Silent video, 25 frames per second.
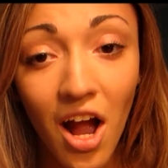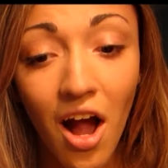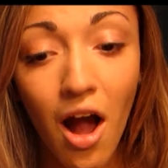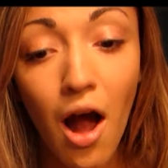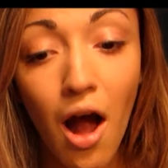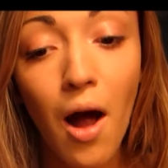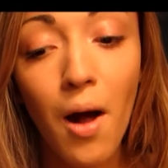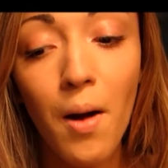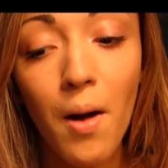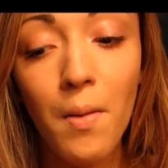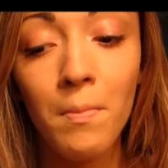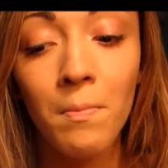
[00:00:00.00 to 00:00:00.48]

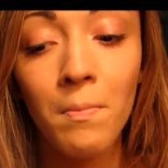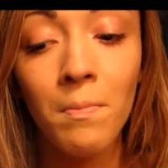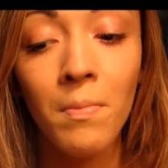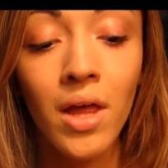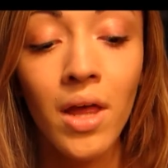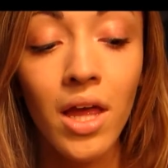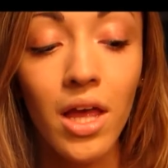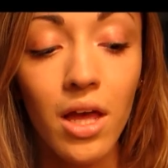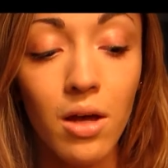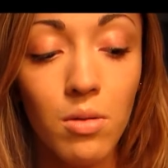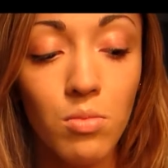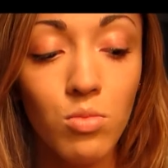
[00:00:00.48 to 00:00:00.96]
I'm
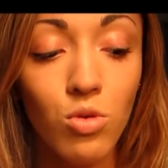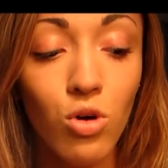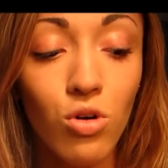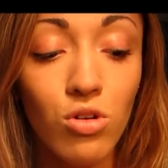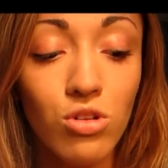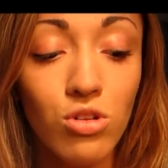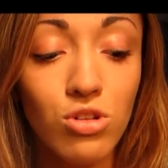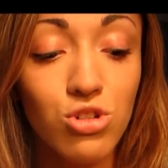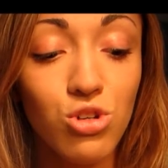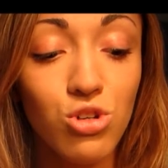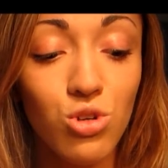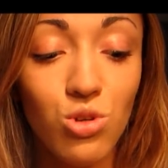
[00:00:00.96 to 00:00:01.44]

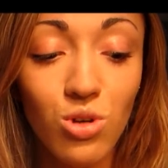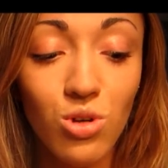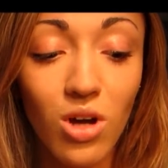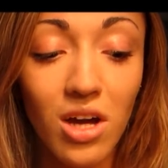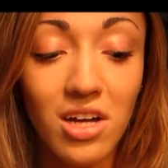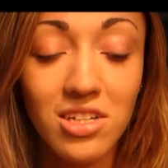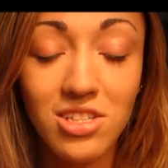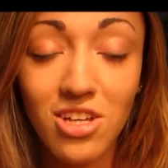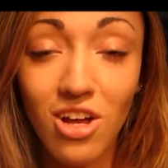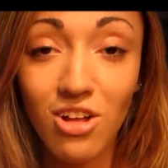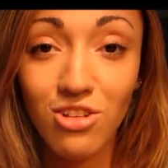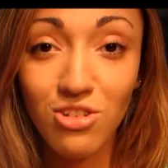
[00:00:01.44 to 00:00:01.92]
going to show you
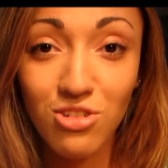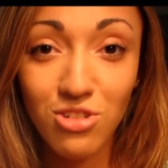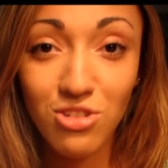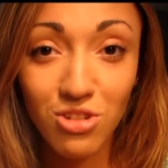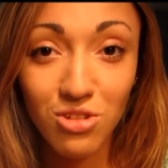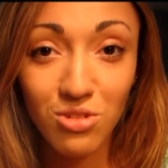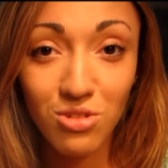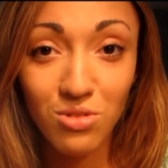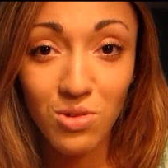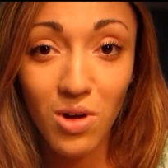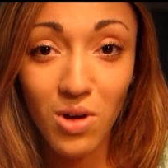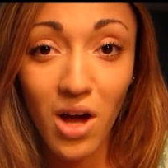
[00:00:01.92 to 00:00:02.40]
guys how to
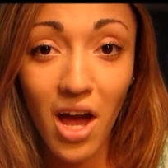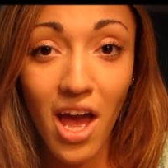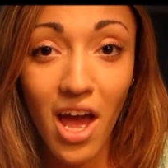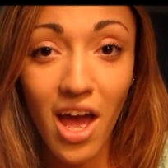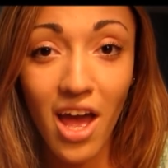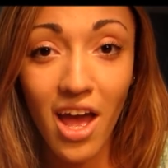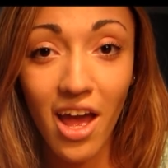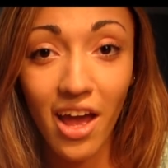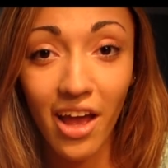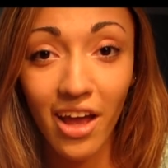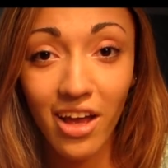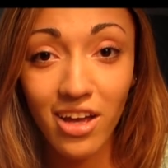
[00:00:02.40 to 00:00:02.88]
do
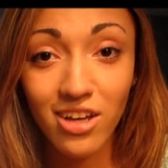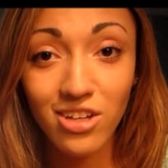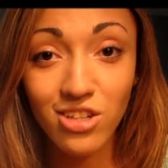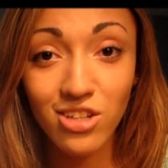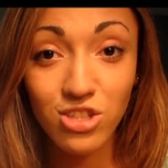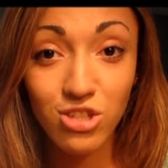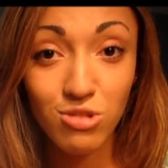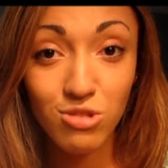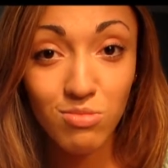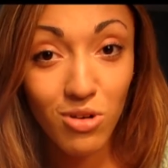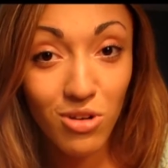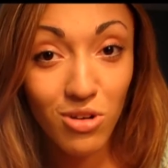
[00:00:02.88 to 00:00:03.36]
a
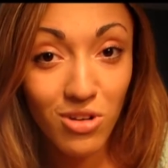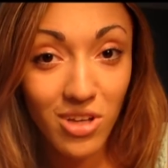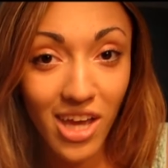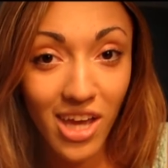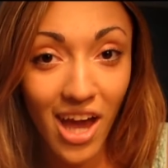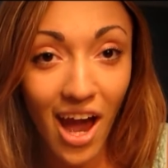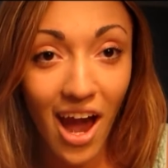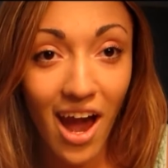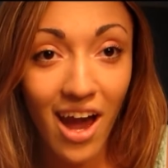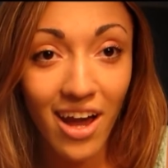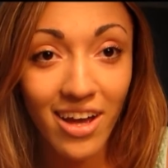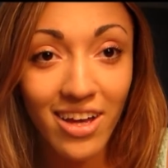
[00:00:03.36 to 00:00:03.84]
smoky
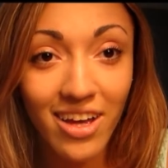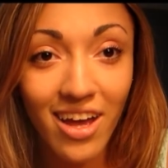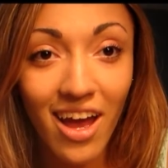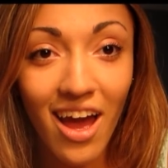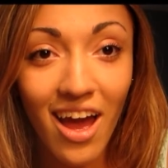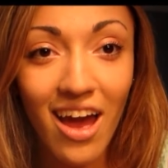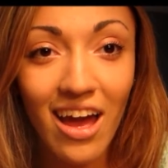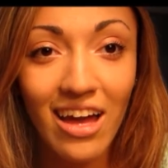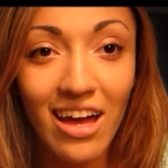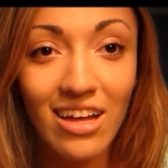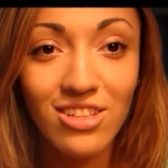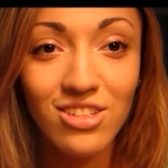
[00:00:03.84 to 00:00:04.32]
eye,
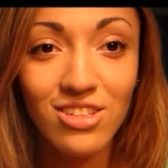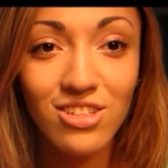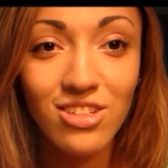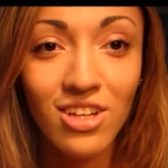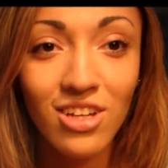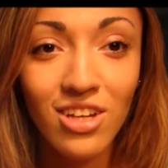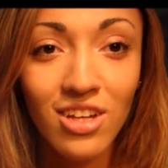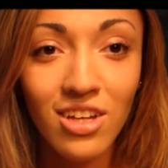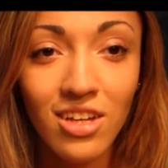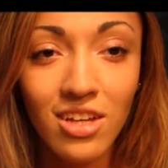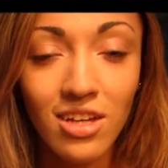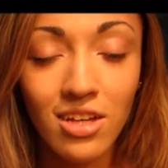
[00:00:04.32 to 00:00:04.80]
and
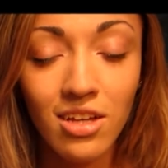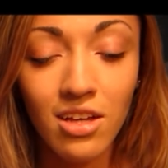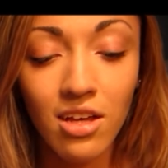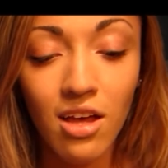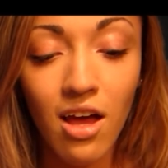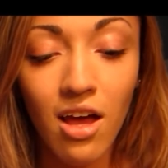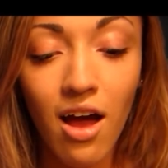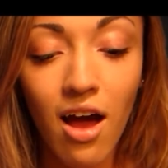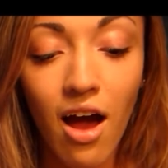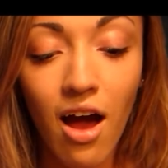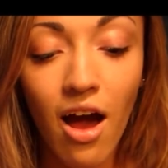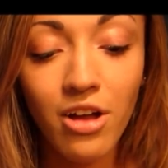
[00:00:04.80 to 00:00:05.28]

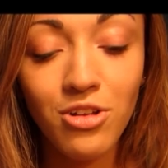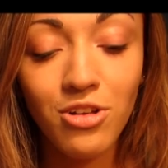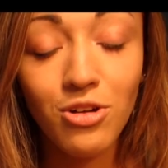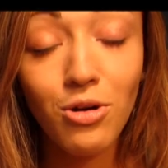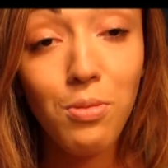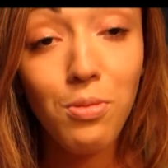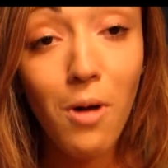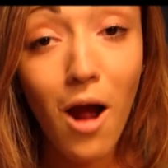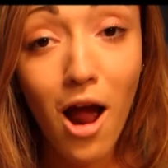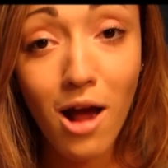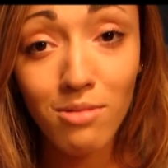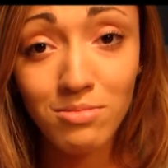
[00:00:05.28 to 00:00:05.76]
I know
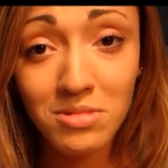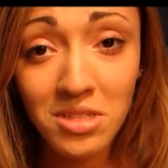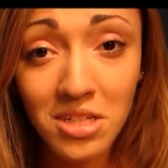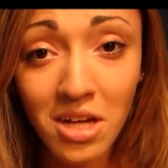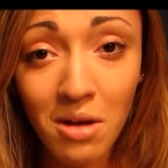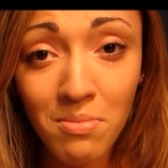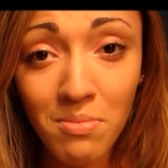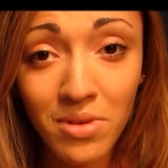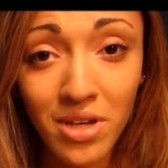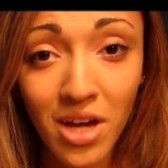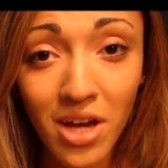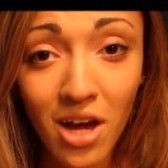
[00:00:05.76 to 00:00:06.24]
prom's
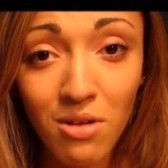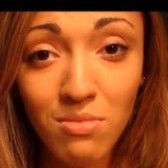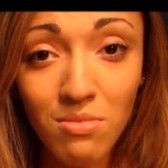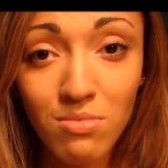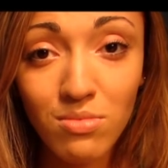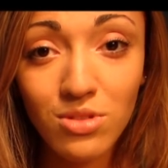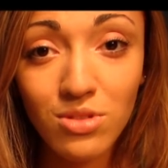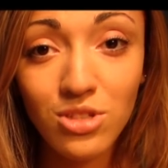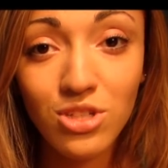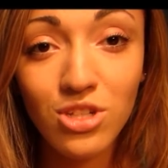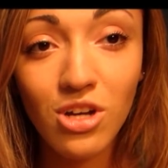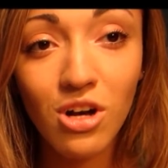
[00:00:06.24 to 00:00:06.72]
coming
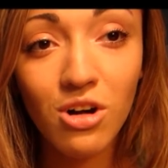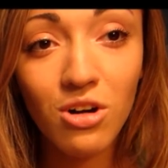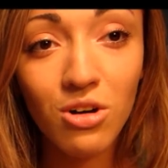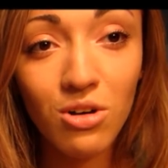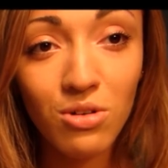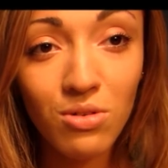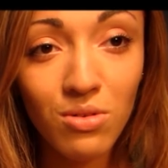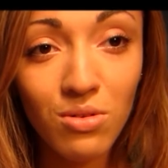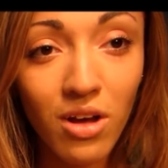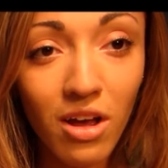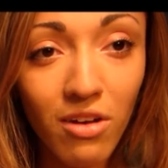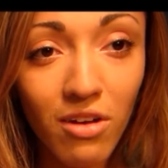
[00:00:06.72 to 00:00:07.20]
up,
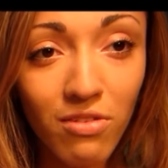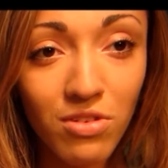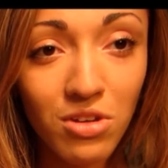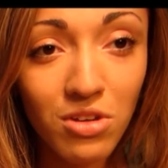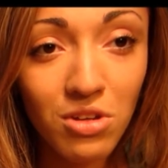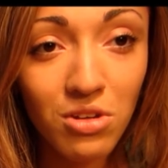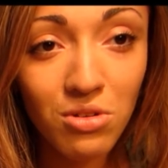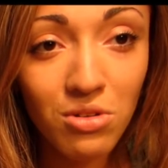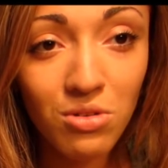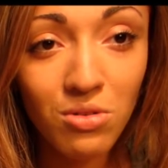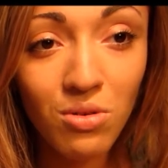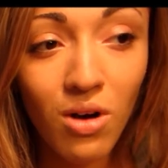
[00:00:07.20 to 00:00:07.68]
so if
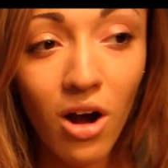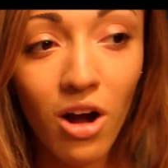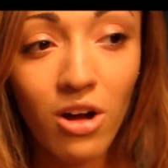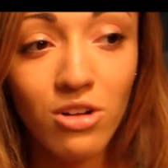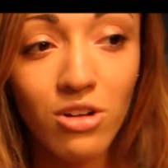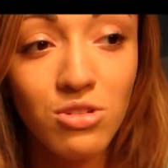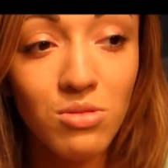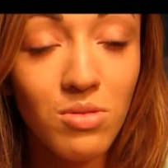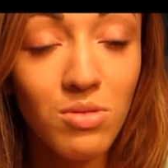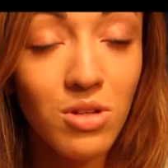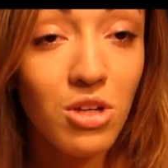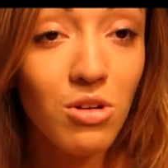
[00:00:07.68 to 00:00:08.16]
you are
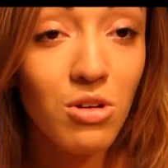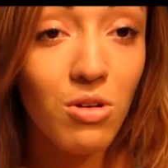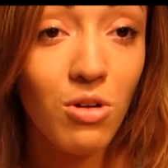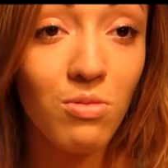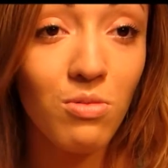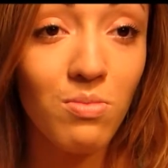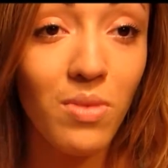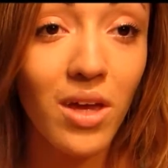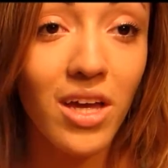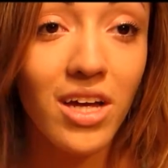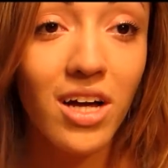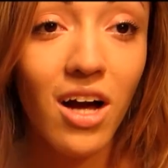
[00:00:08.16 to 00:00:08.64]
doing your
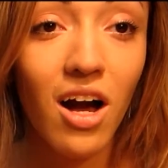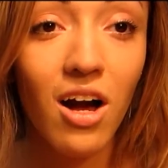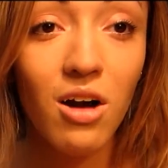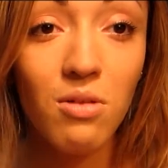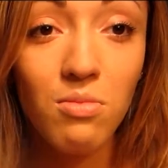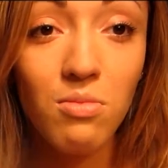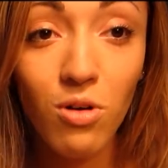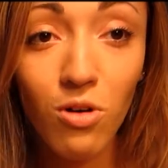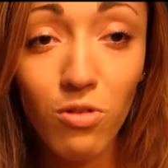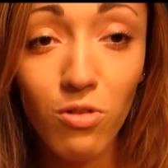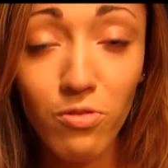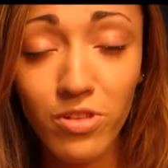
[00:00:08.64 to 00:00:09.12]
own
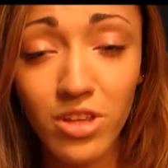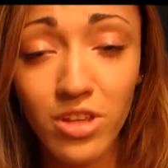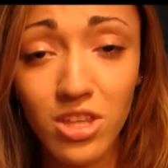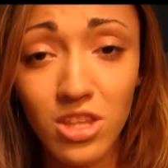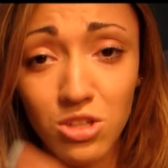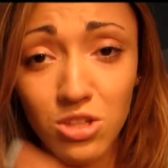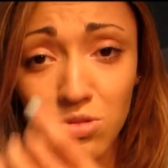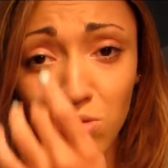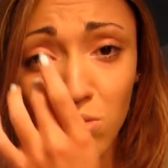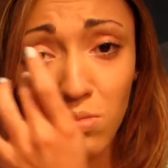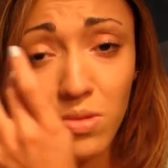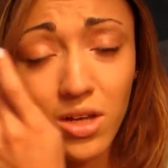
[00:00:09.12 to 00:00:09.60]
makeup, hopefully
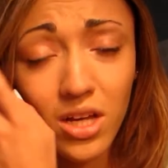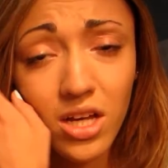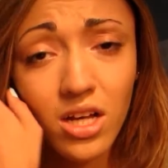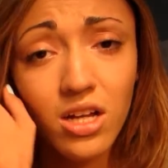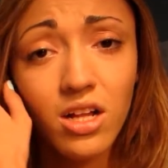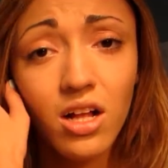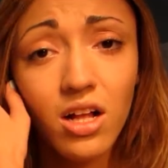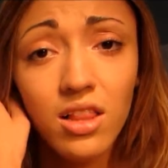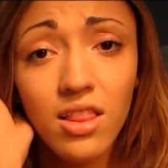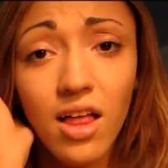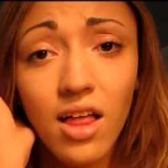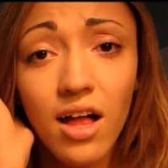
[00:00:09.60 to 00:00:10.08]
this will make
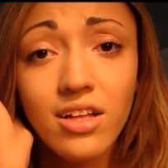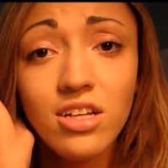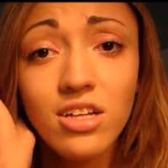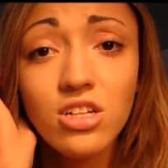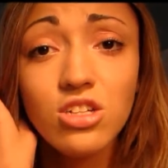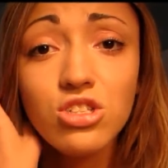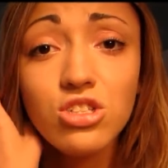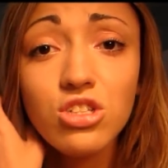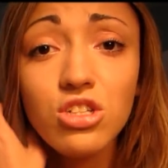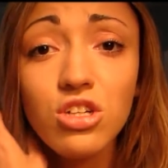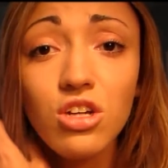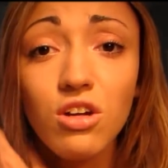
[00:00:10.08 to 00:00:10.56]
it a lot
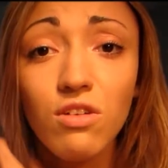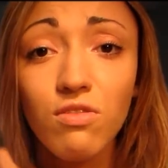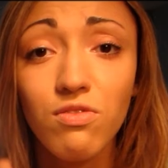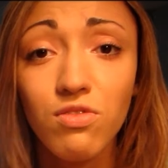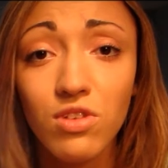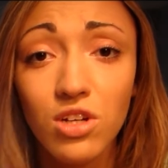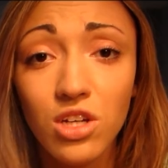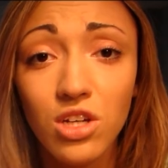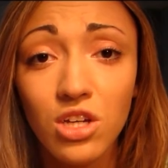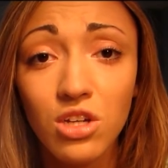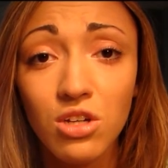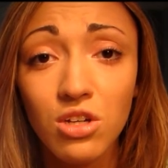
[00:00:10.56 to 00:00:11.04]
easier
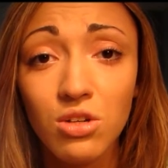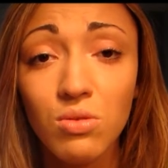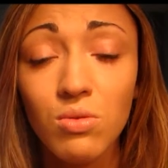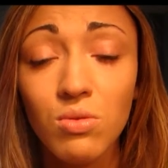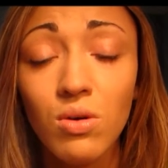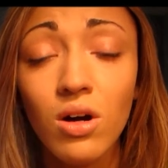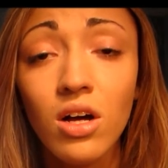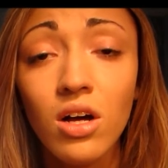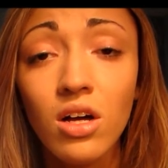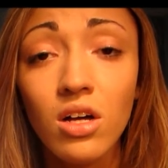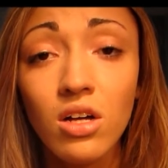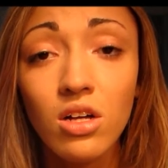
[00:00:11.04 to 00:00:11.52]
for you
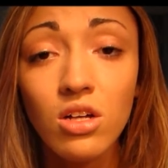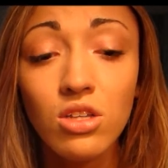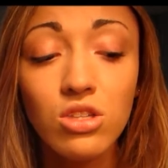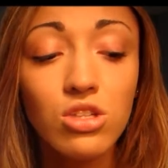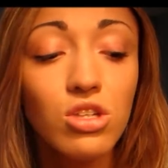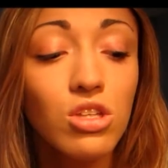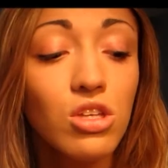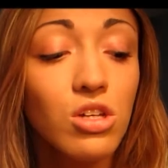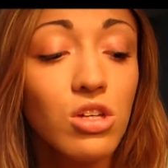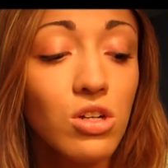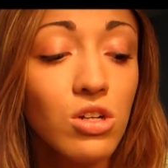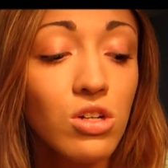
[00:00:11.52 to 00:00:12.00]

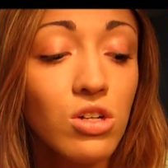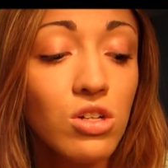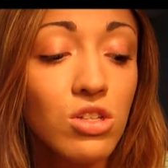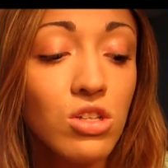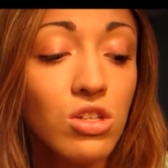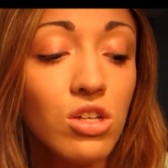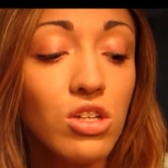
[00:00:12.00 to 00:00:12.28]
to learn.